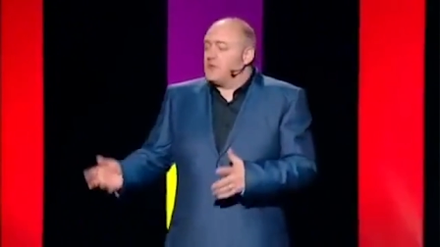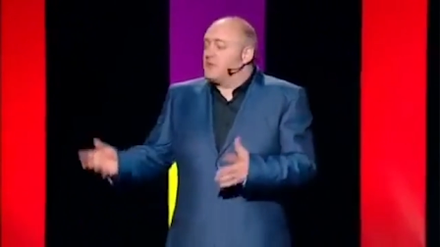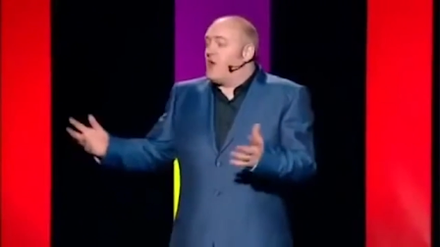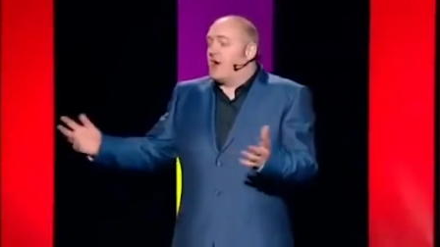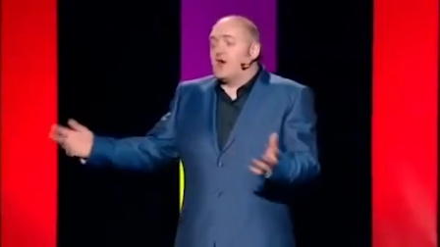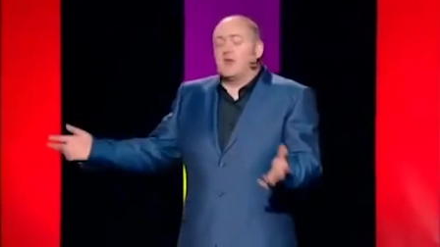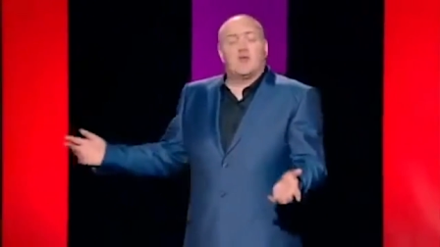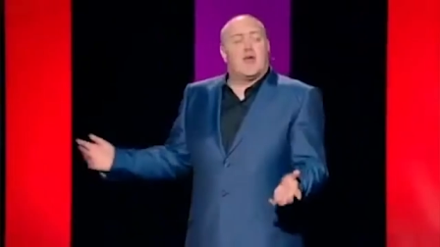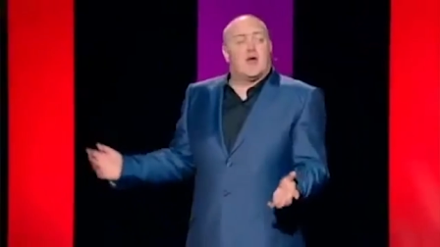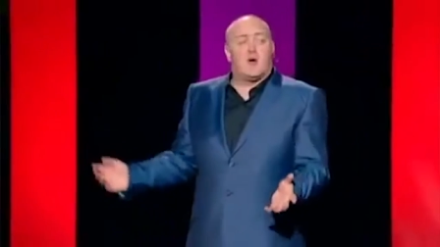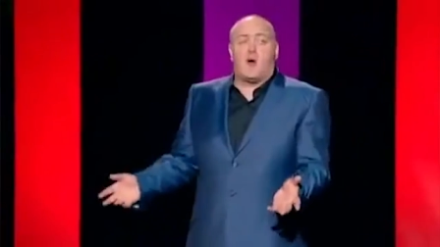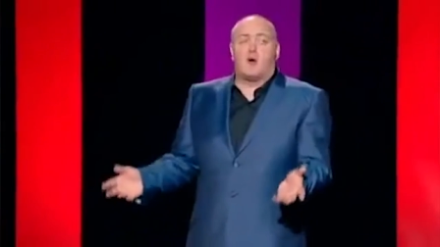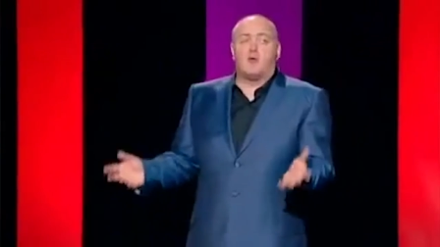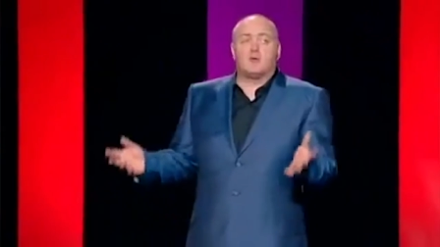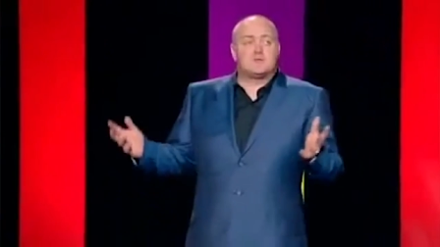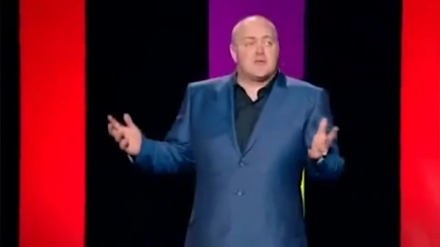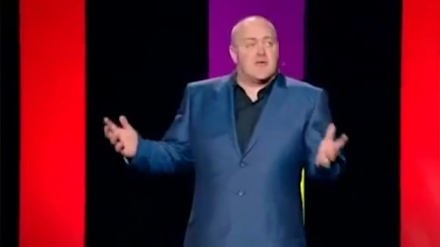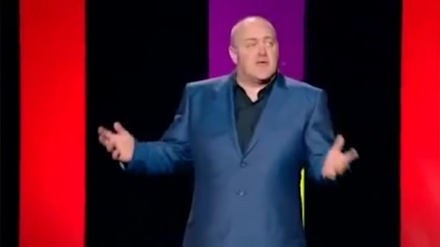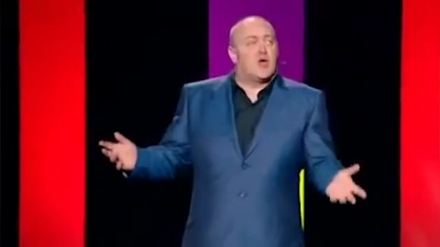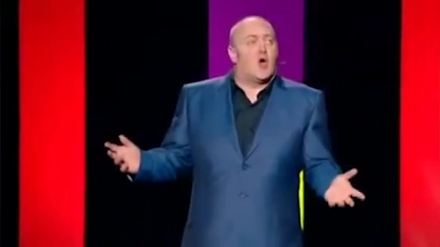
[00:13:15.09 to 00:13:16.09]
but right now I
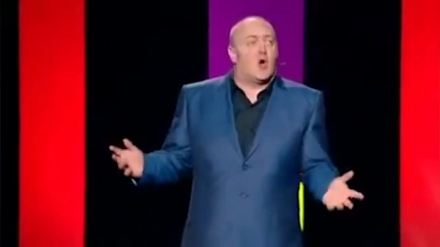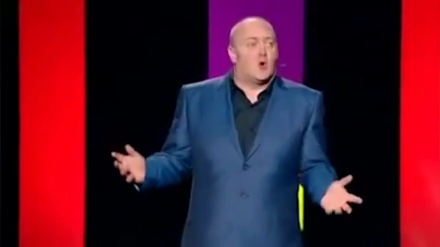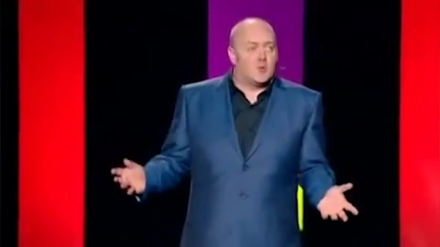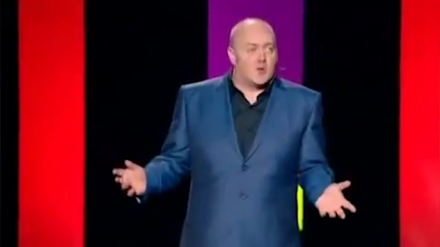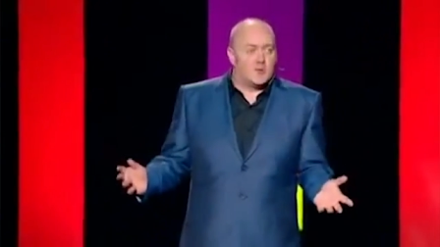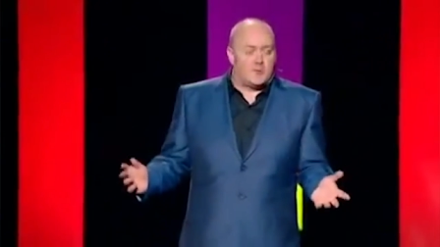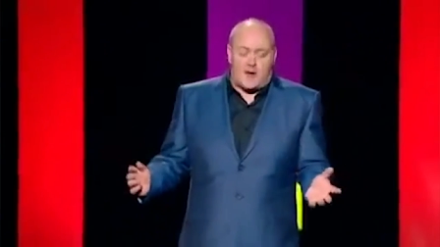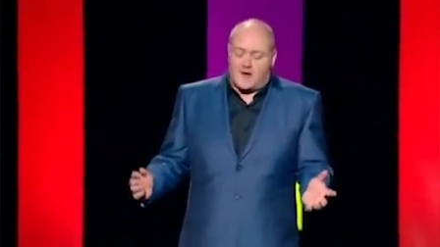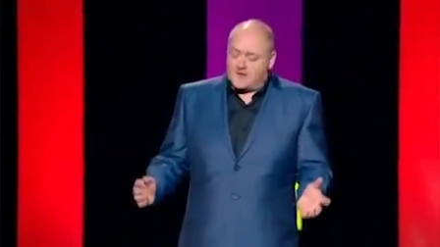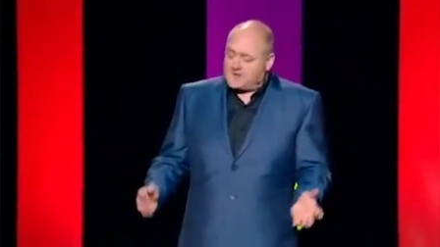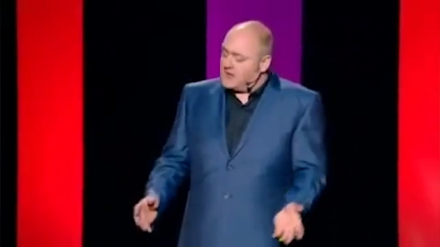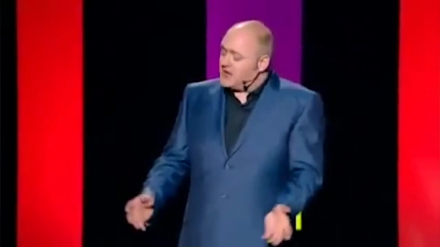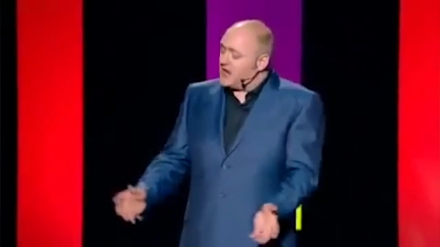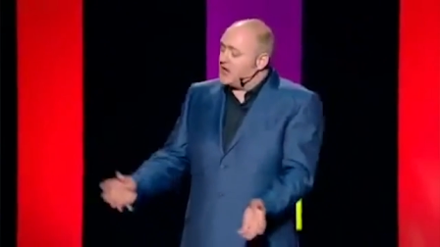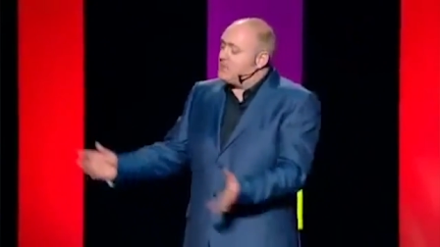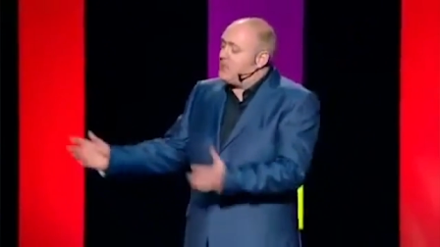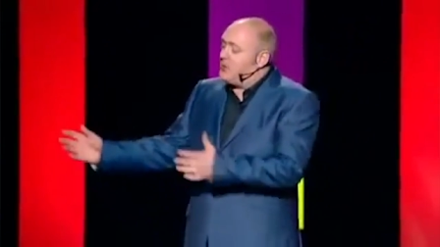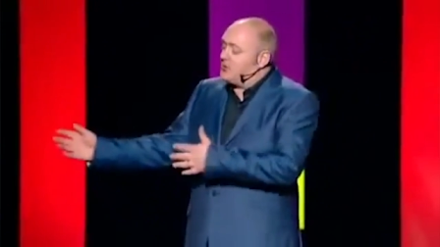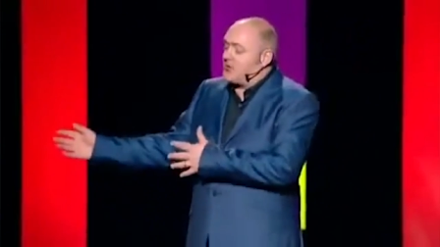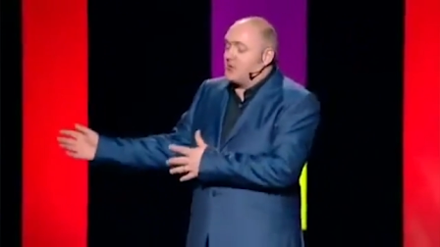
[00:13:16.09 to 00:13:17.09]
would take homeopaths
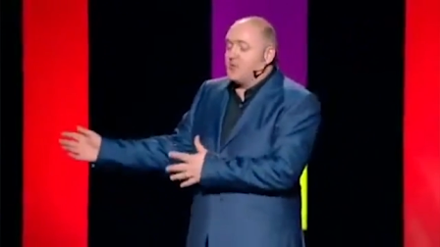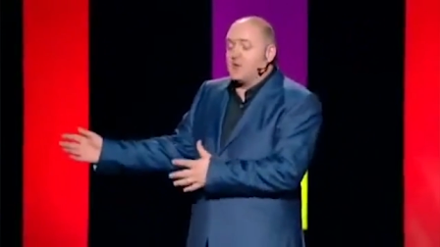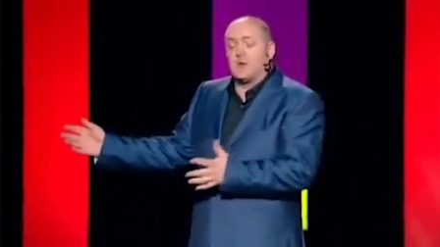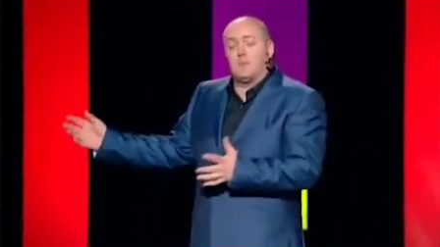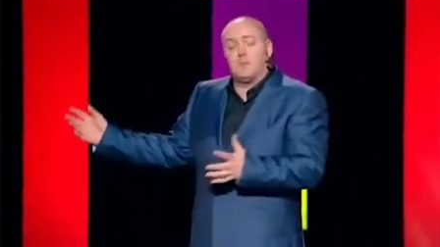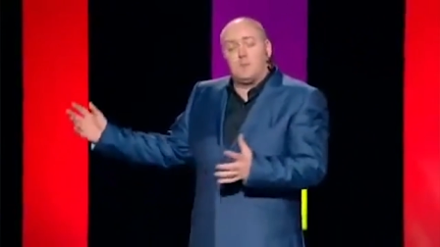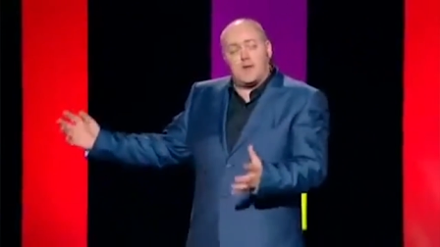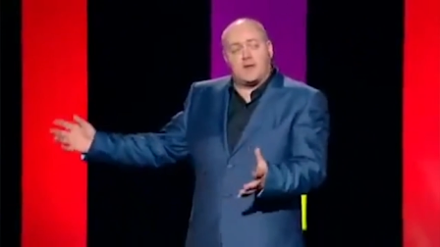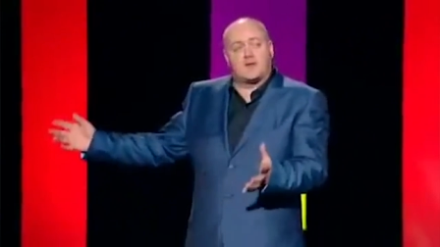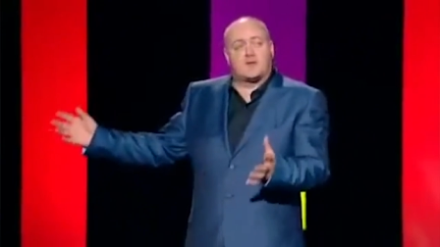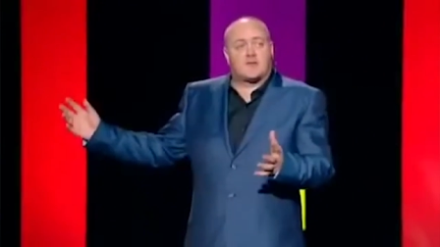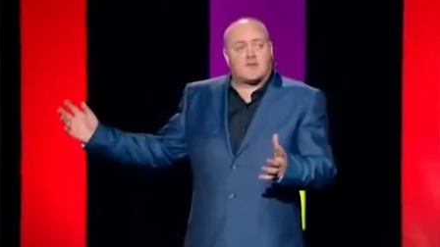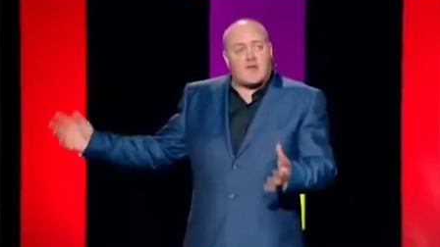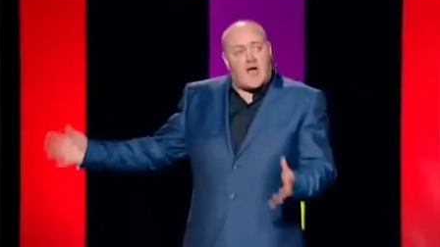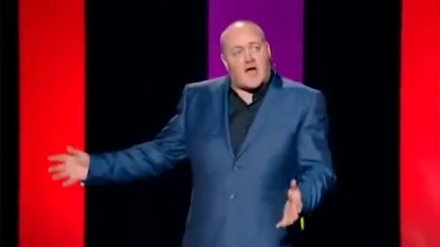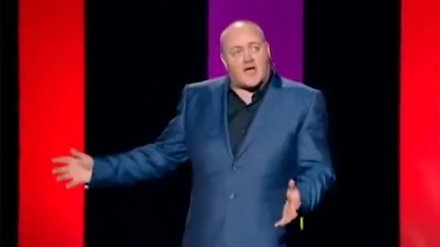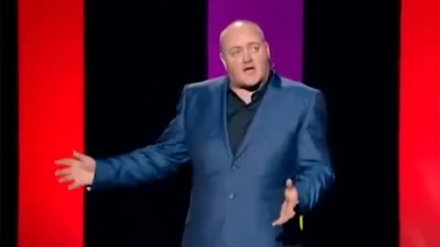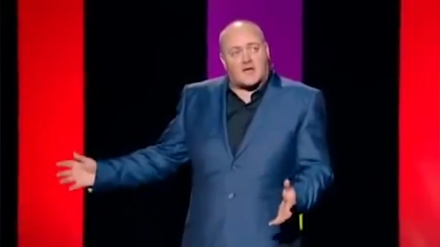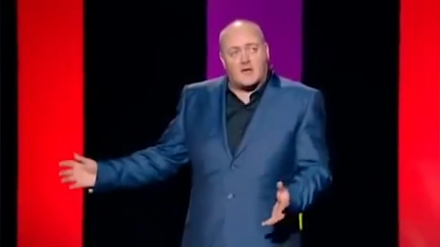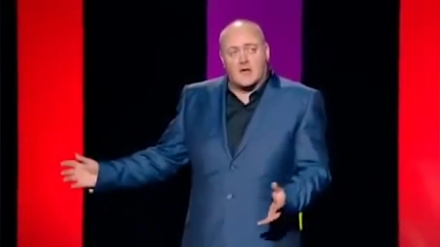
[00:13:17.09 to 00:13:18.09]
and I'd put them in a big
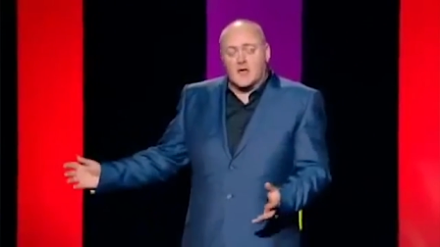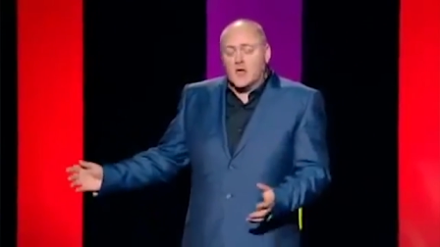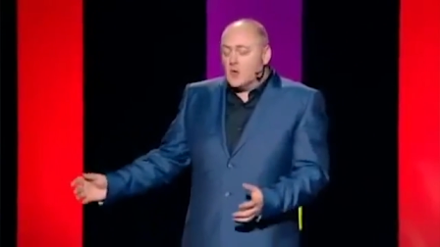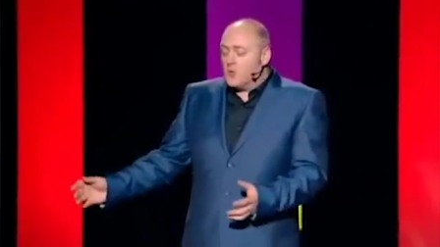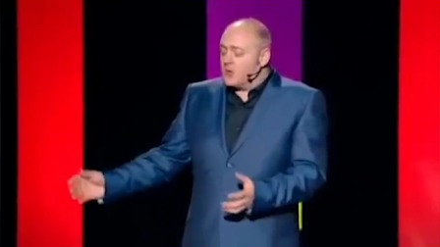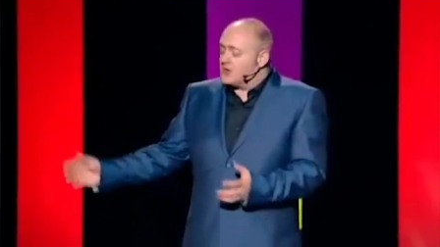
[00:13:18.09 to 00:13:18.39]
sack